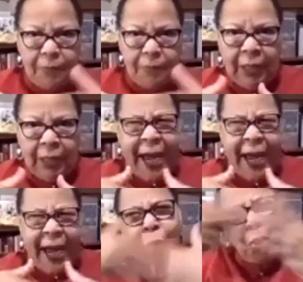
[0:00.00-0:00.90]
How
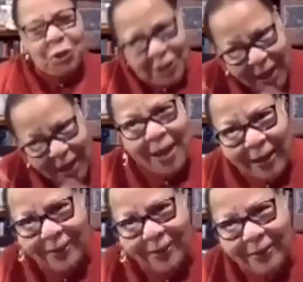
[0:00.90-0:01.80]
do you say
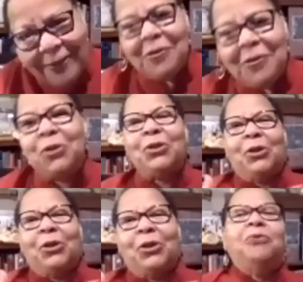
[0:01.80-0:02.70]
this is a
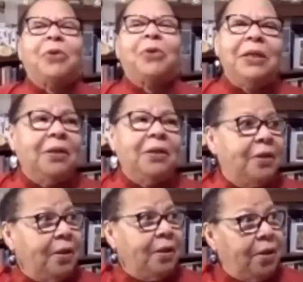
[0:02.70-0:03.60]
country
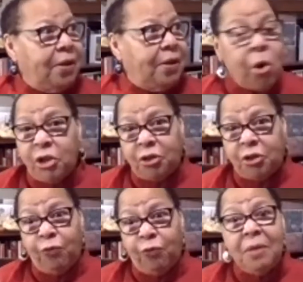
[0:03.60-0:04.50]
where there's
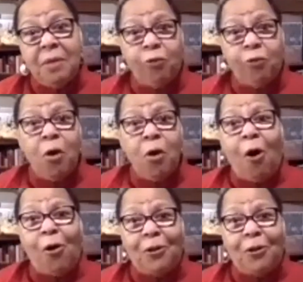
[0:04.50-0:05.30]
freedom for all,